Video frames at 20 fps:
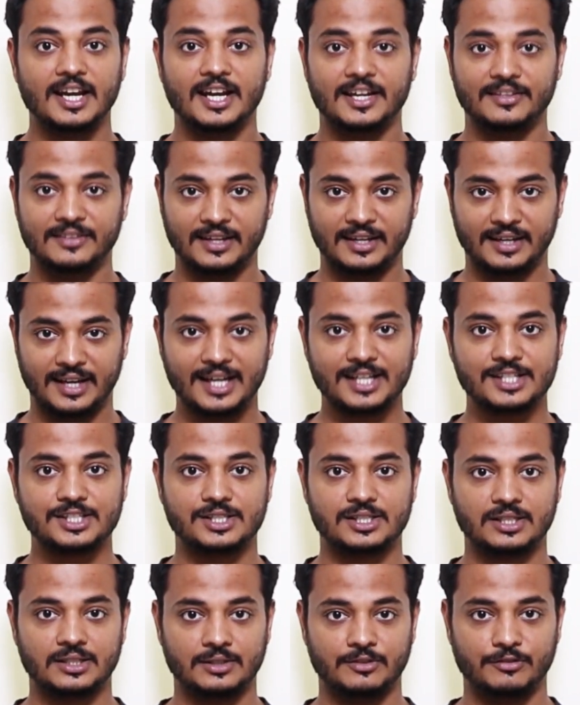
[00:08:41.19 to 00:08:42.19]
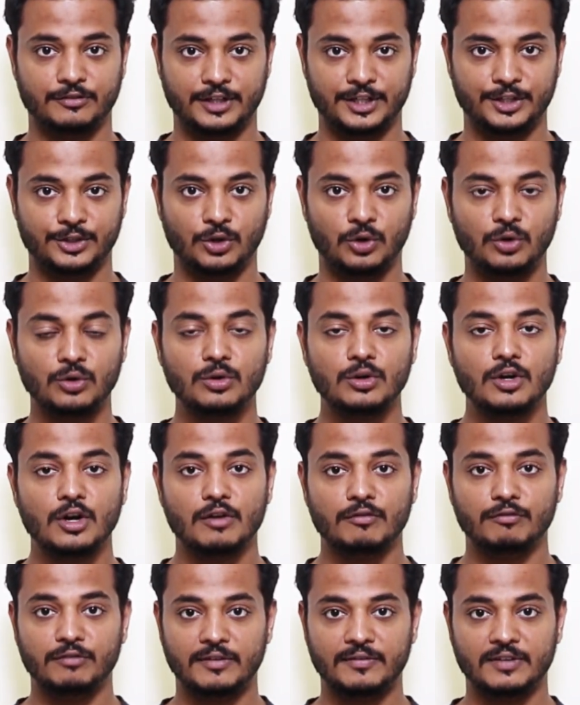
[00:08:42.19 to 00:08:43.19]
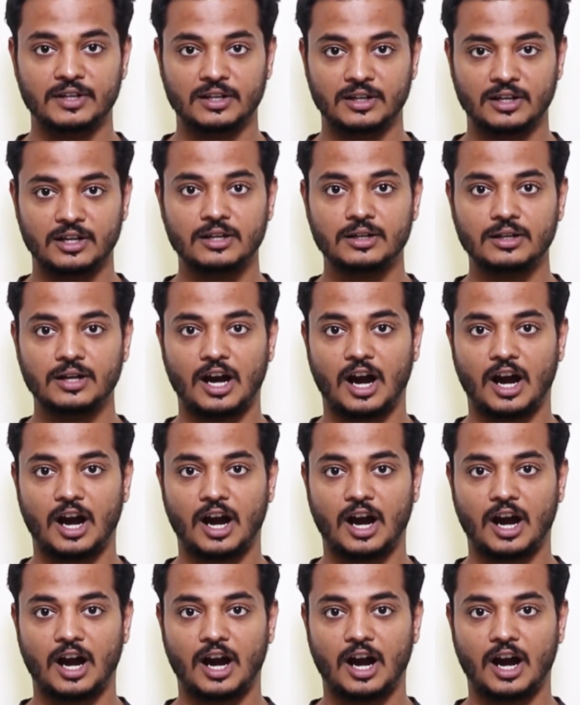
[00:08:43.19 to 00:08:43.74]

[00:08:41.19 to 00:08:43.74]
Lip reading: In the next video, we will learn